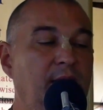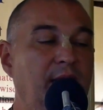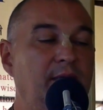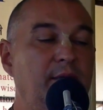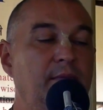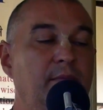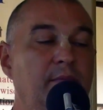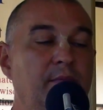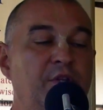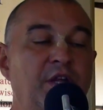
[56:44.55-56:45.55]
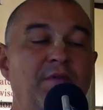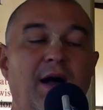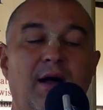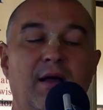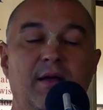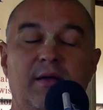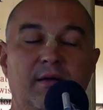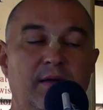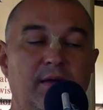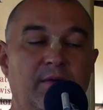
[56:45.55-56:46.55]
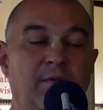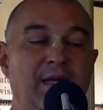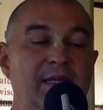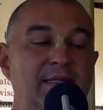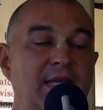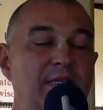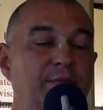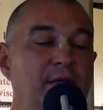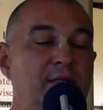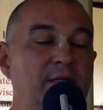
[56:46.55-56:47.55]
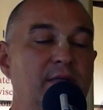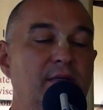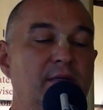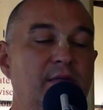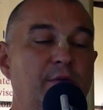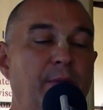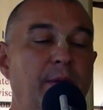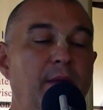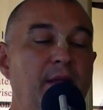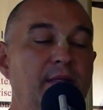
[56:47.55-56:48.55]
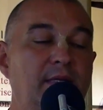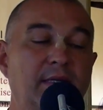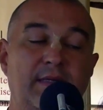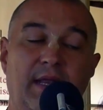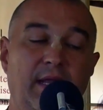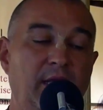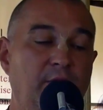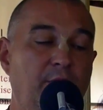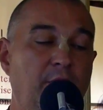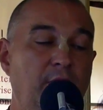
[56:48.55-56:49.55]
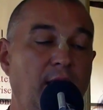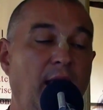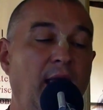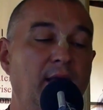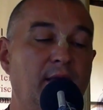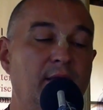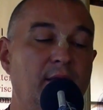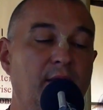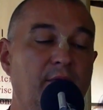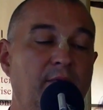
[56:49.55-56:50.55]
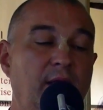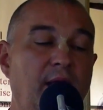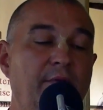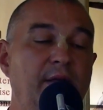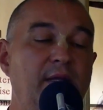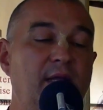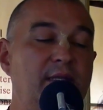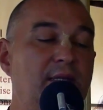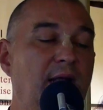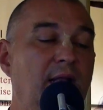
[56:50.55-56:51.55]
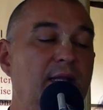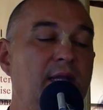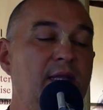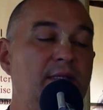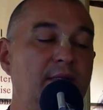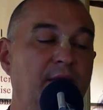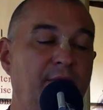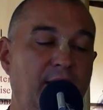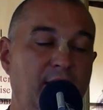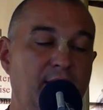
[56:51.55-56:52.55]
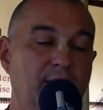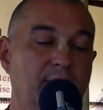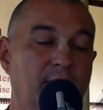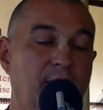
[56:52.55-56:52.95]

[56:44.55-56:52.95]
That Jeeva, what it says first, Supreme Living is created the world, and when everything is silent, he is awakened.